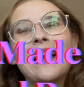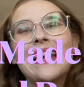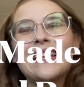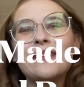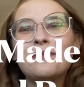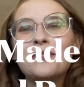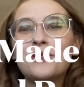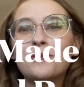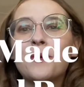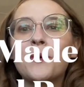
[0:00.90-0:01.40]

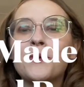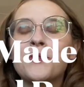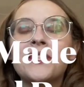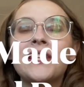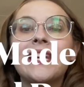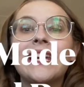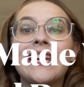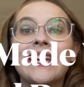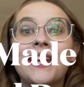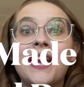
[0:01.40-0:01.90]
name is
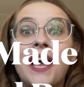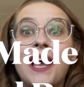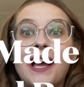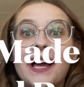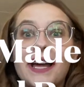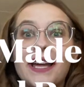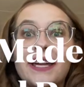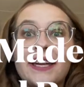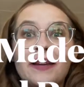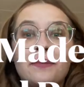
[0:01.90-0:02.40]
Rosie and
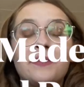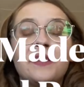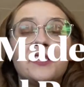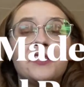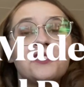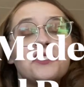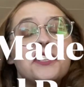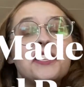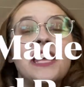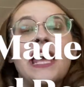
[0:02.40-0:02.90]
I am
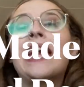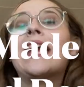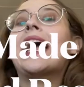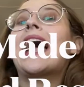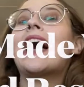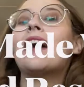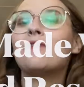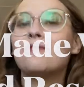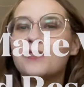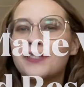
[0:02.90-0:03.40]
here today
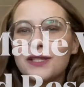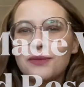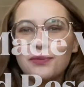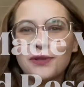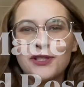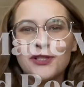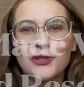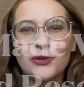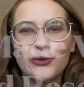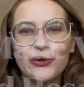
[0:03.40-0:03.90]
at Visibly
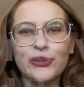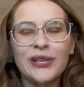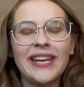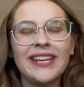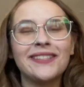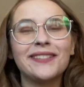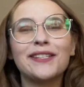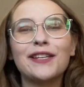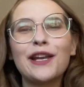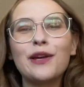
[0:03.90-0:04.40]
Sold,
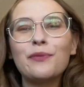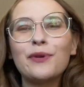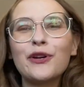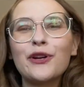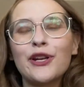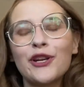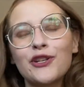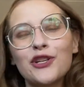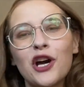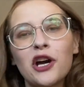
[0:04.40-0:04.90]
and today we're
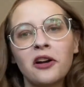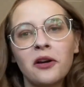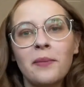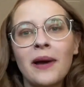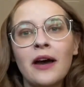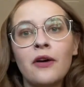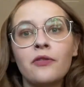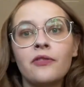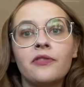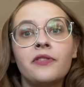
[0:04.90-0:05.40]
going to talk
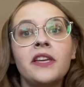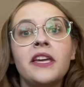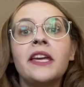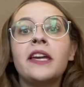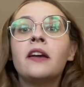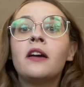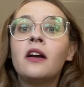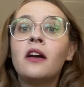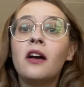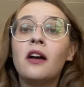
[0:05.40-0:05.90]
about
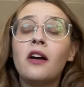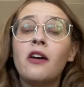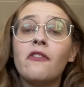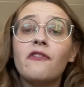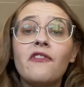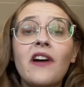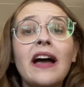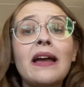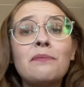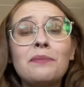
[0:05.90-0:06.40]
the
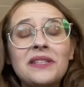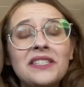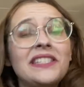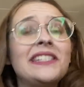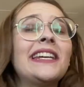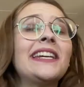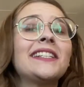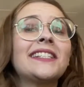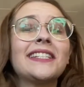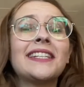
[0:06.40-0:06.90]
5
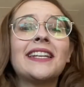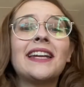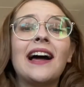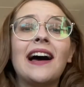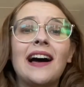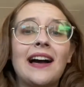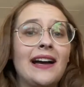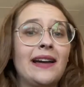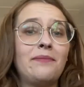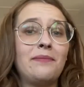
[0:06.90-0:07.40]
mistakes that
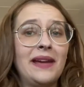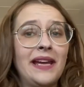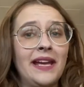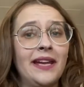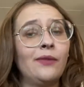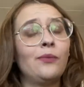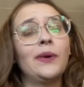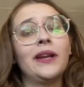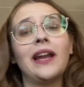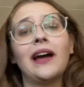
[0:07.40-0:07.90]
I
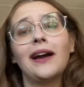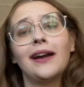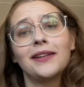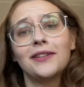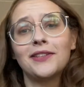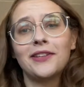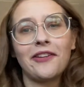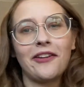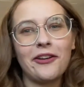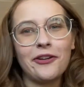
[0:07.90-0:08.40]
made when I
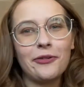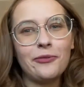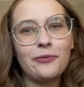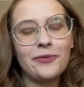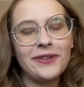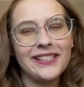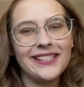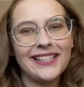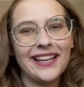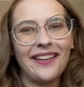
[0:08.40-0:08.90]
started
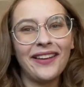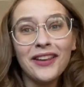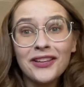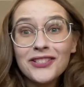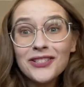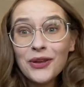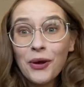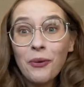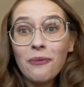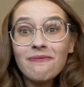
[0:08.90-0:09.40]
reselling.
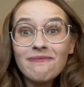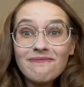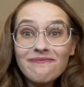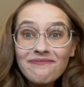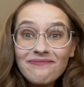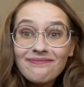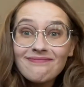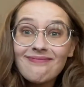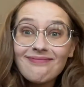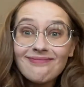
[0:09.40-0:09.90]
So
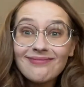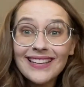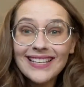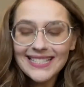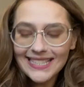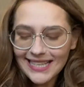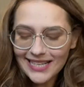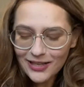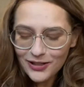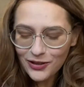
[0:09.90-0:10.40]
let's
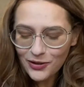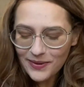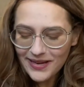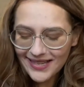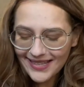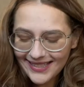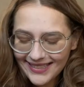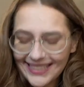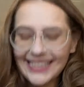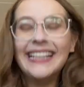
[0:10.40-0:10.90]
get into it.